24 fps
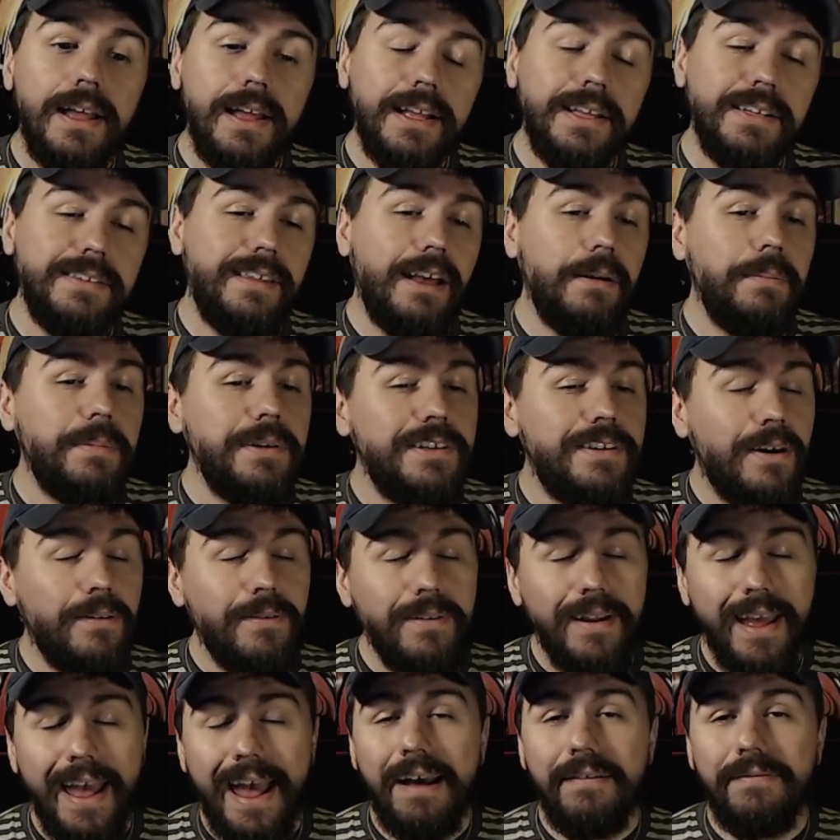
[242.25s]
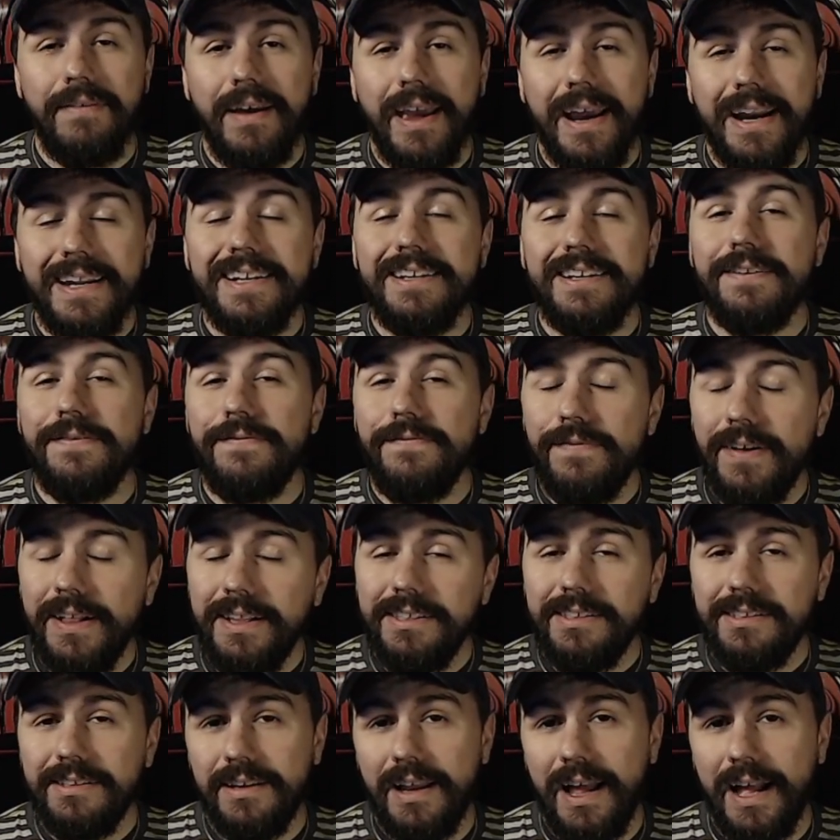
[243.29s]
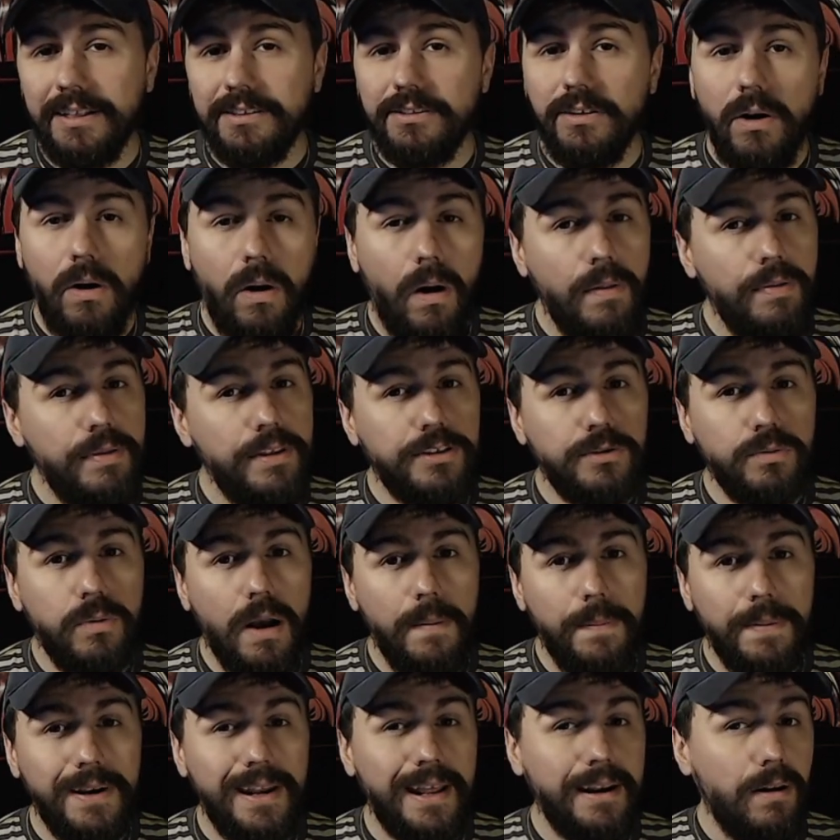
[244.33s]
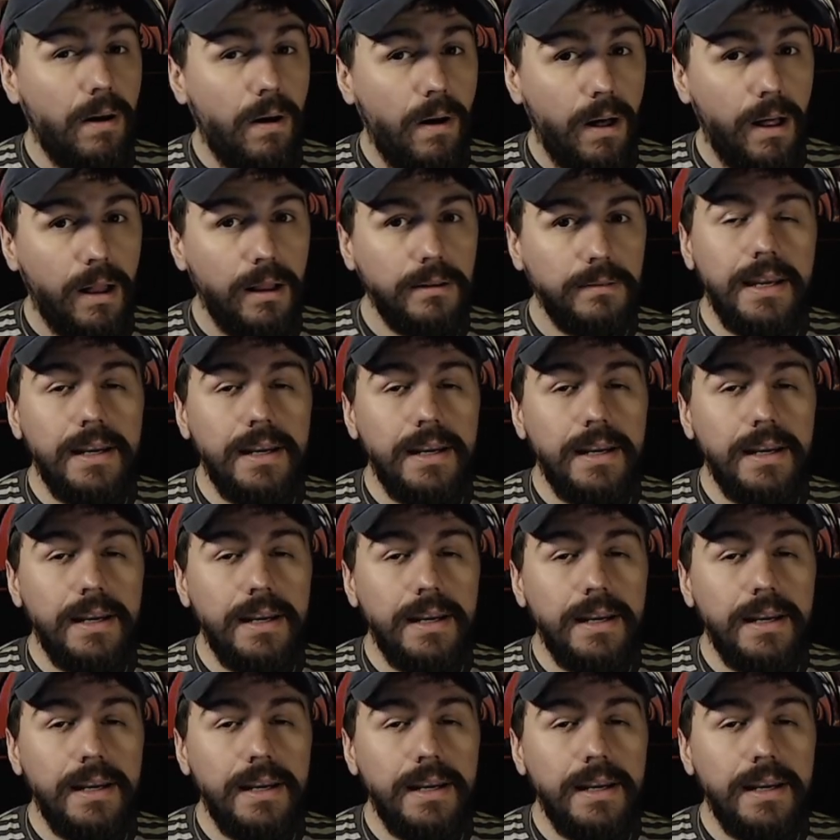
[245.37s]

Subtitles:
is that we don't have any defense stats on this weapon at all.